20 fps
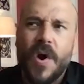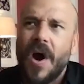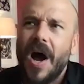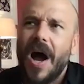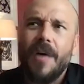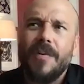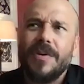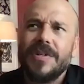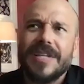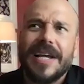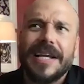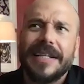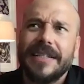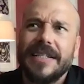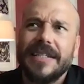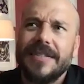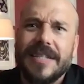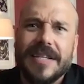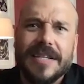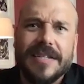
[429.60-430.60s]
I was like,
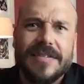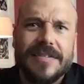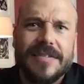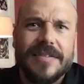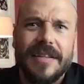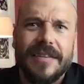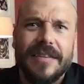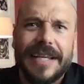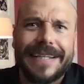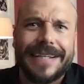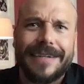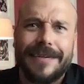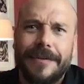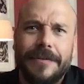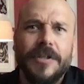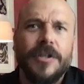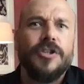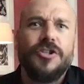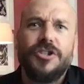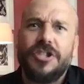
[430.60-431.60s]

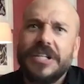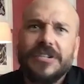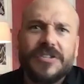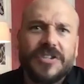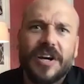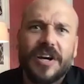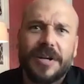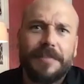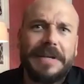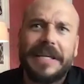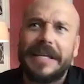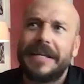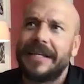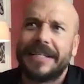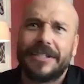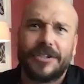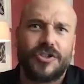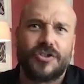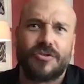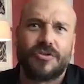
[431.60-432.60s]
she's got to be an
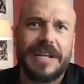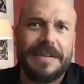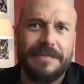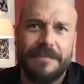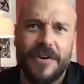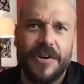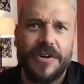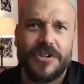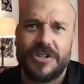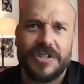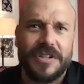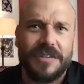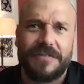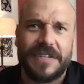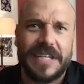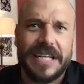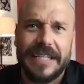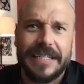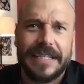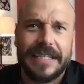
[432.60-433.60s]
extreme version of
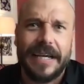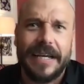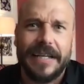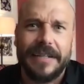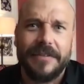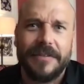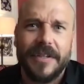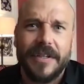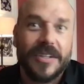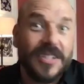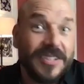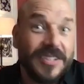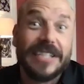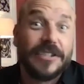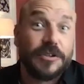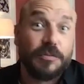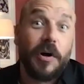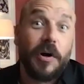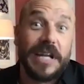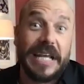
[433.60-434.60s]
Kincaid, because
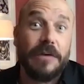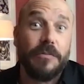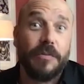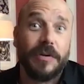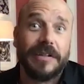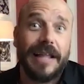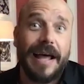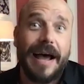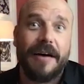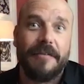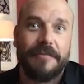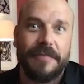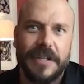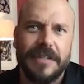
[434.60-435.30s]
that's what he would love.